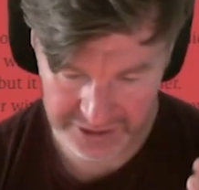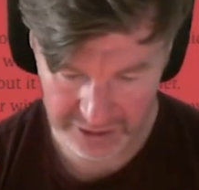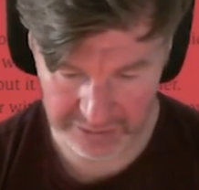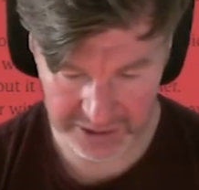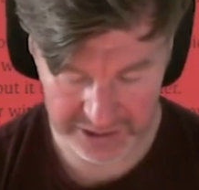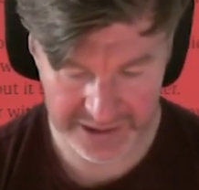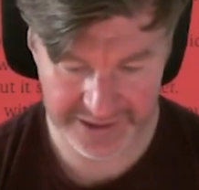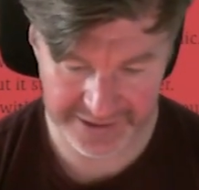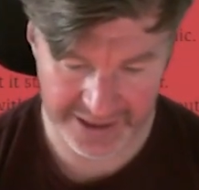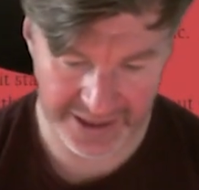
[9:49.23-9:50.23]
so I'm going to
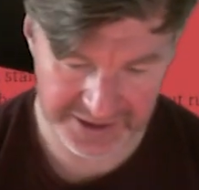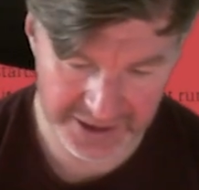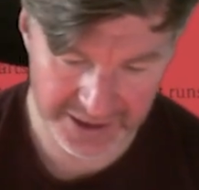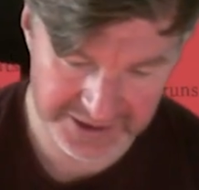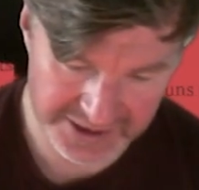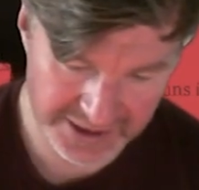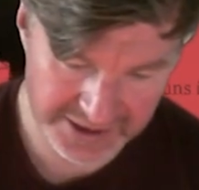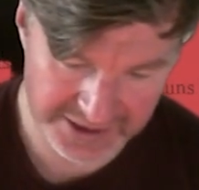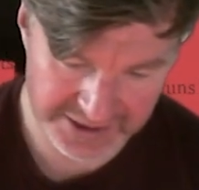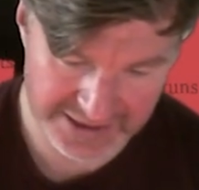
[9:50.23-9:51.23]
add that. It
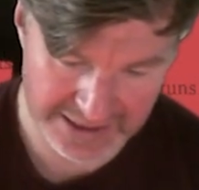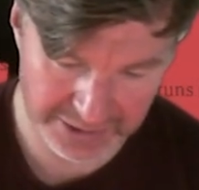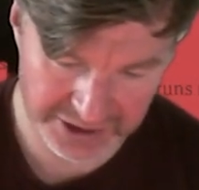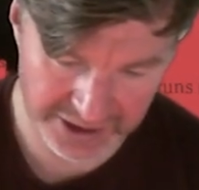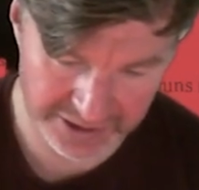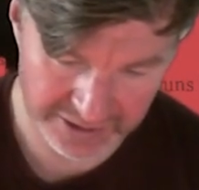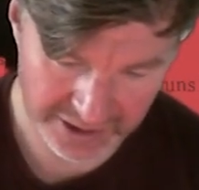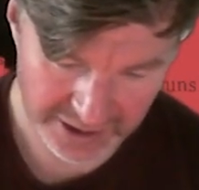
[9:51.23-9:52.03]
is establishing,